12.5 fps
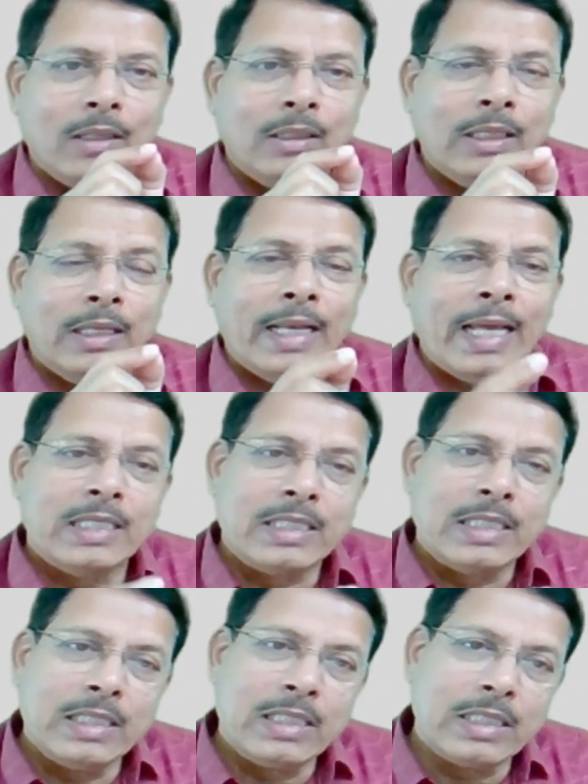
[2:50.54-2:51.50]
the
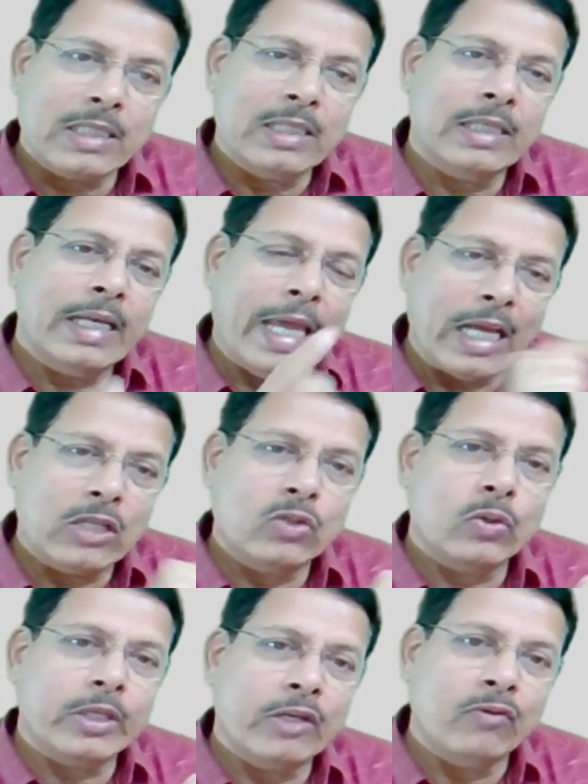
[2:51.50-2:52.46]
next instruction
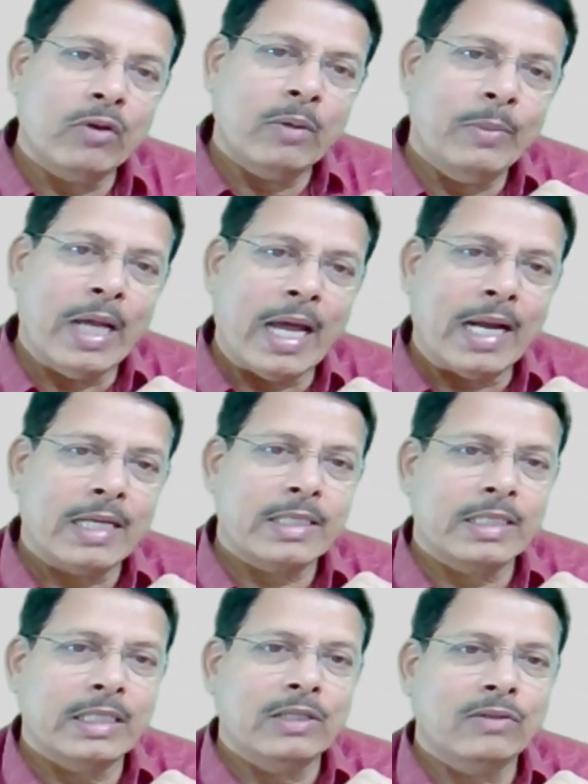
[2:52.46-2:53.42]
executed will be at
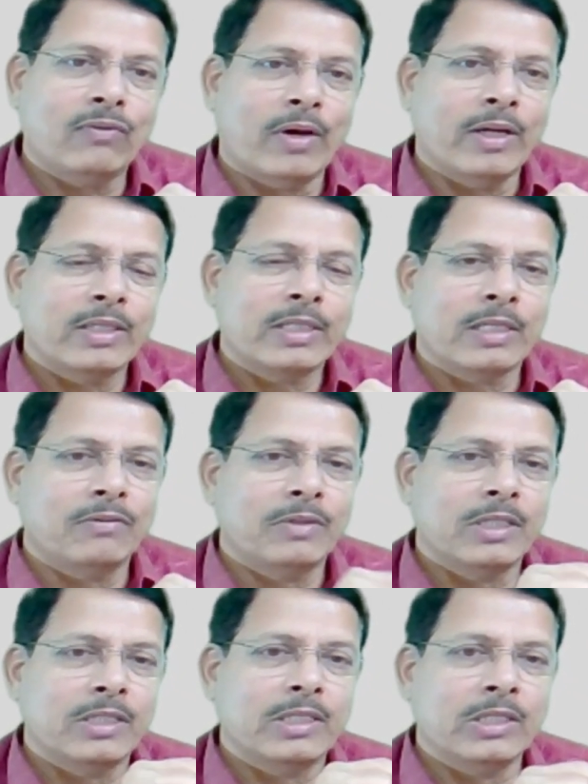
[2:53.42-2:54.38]

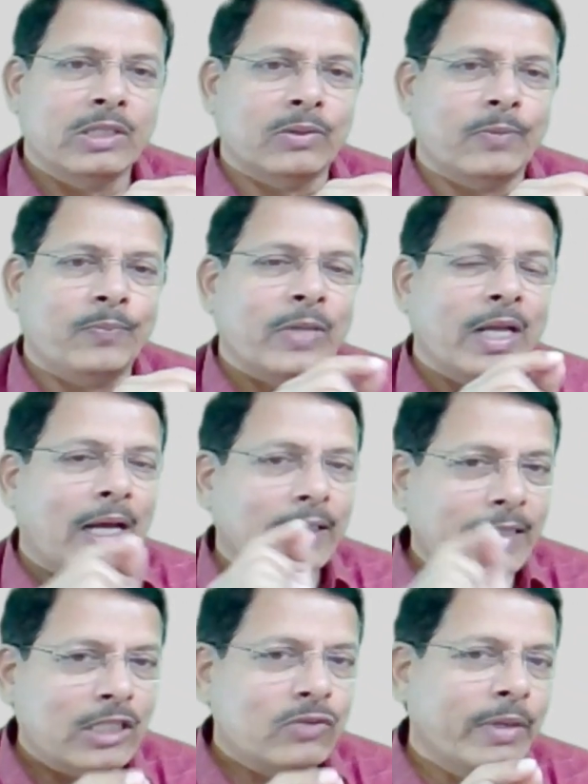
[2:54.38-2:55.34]
C570.
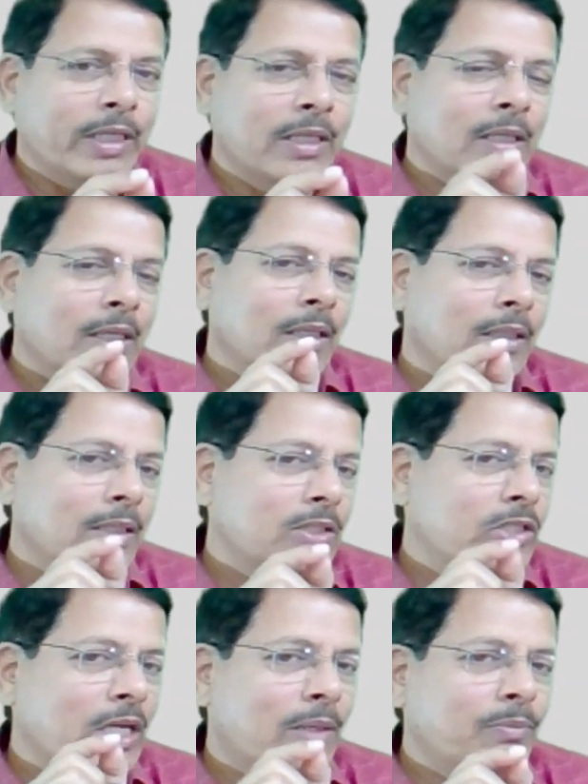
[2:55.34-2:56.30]
And that's why the
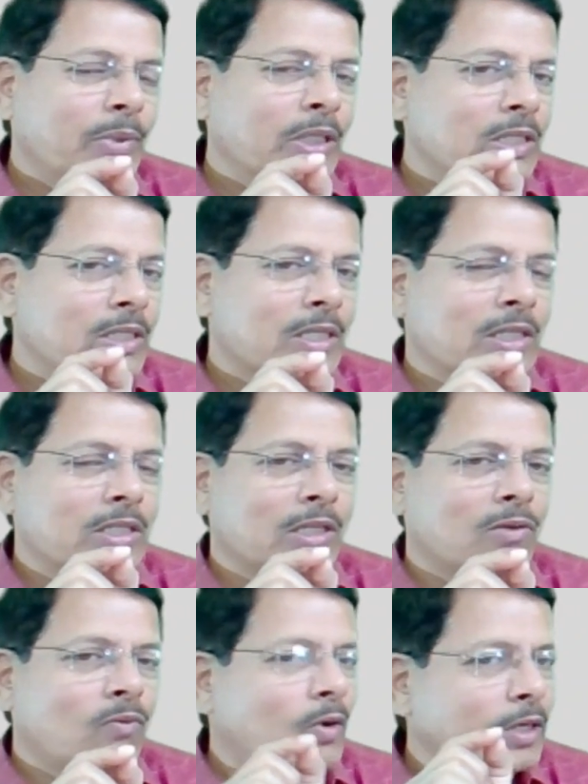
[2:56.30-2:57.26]
jump
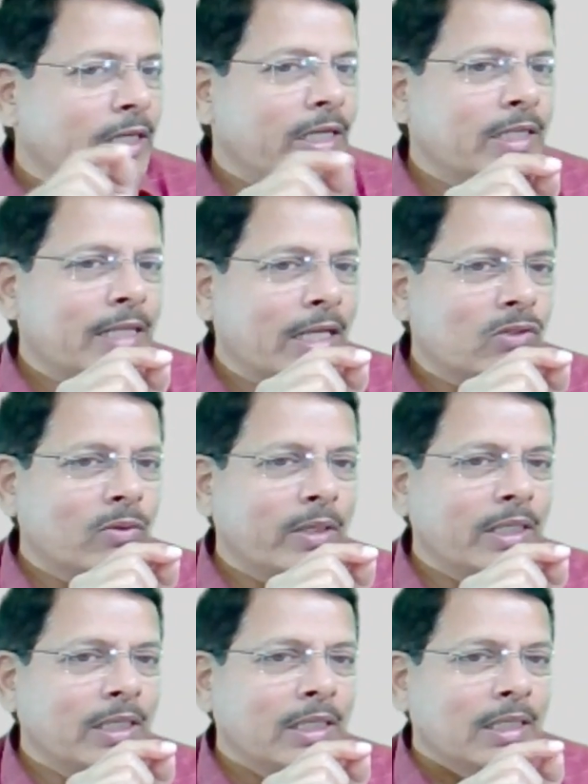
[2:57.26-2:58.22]
instruction, what it does
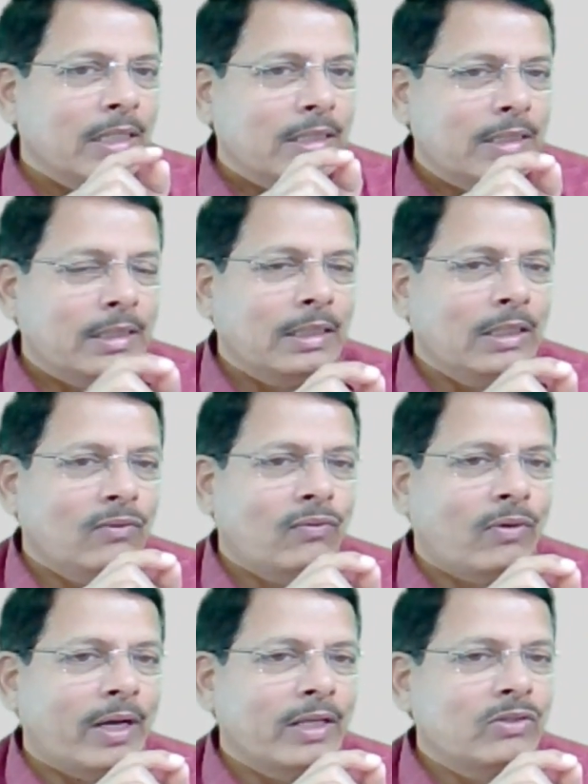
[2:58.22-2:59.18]
actually,
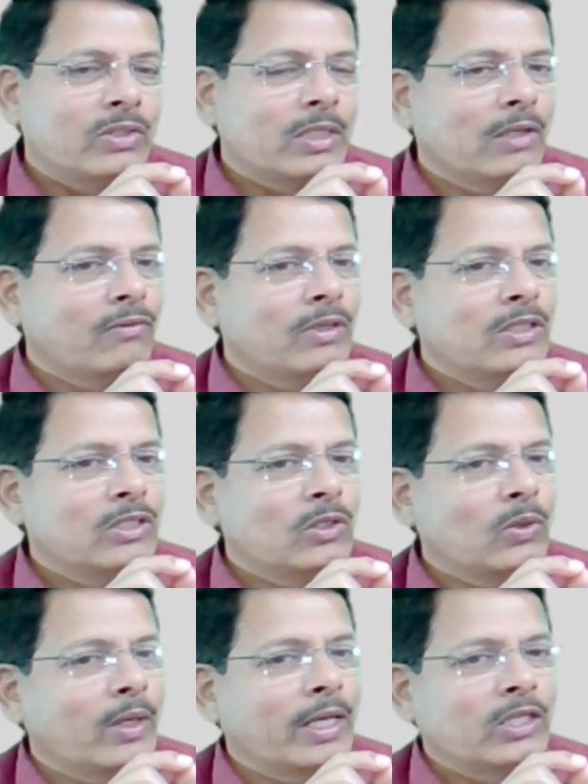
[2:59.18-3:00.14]

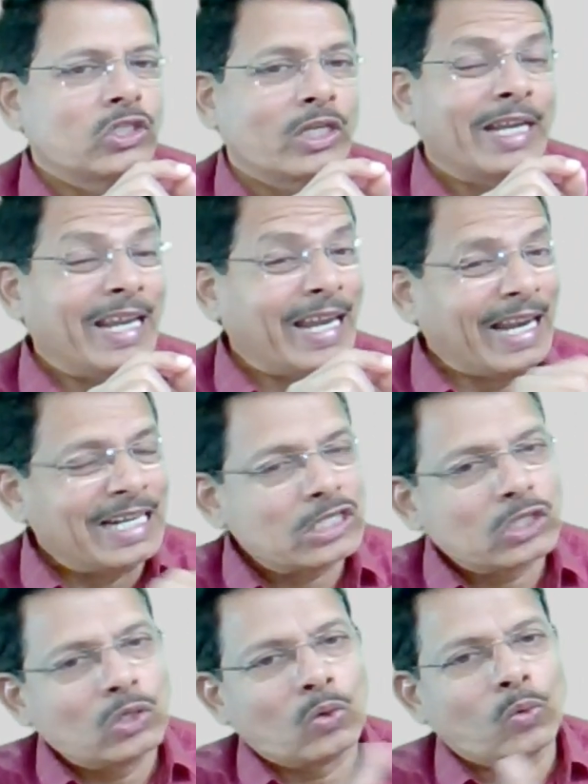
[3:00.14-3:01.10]
C570H
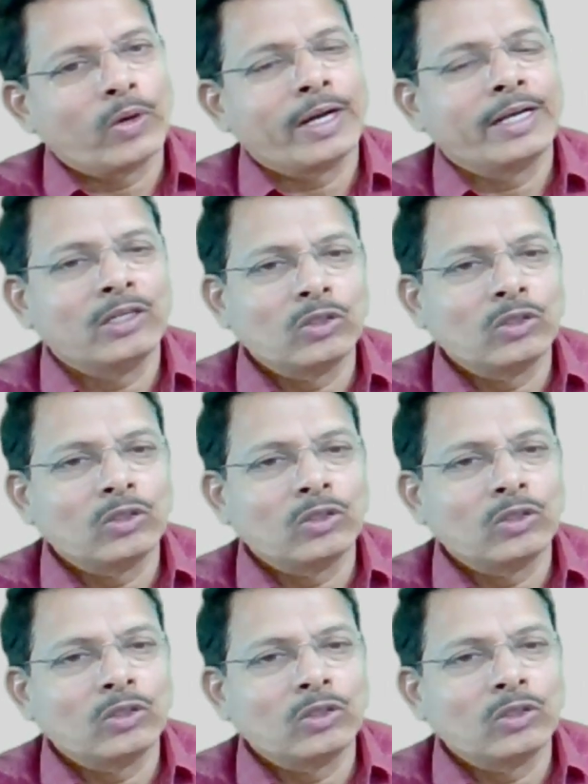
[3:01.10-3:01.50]
gets loaded